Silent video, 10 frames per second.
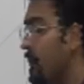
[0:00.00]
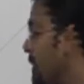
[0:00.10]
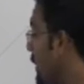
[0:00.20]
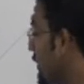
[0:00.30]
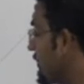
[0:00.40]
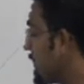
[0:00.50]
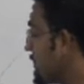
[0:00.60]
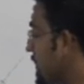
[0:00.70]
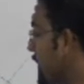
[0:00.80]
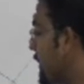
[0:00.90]
in such a
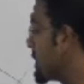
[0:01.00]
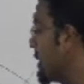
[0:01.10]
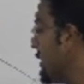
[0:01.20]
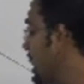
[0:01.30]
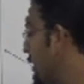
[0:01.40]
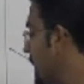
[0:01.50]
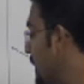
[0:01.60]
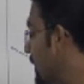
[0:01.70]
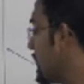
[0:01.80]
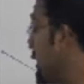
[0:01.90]
case,
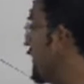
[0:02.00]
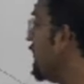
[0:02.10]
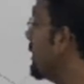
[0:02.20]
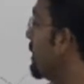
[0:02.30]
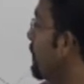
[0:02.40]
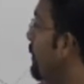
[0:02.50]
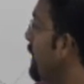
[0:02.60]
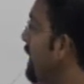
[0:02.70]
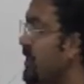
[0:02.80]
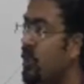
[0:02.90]
the
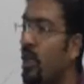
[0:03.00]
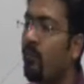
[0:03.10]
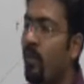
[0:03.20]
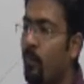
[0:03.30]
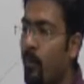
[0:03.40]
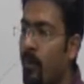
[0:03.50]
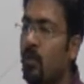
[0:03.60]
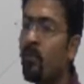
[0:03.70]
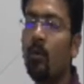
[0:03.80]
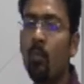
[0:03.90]
variation in vapor pressure
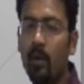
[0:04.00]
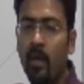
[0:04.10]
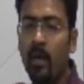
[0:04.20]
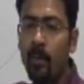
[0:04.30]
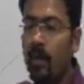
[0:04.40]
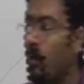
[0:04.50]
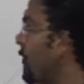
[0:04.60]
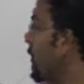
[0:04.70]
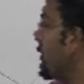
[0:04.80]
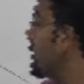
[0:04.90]
will only depend
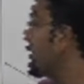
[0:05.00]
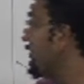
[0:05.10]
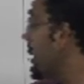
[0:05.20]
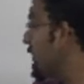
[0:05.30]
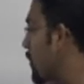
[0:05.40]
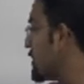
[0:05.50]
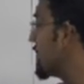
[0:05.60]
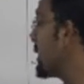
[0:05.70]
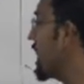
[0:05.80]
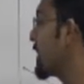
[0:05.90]
upon their
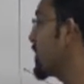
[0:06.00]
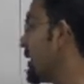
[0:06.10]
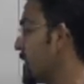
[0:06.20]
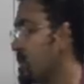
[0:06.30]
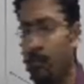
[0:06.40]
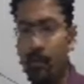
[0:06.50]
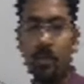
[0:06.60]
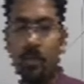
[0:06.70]
concentration at the surface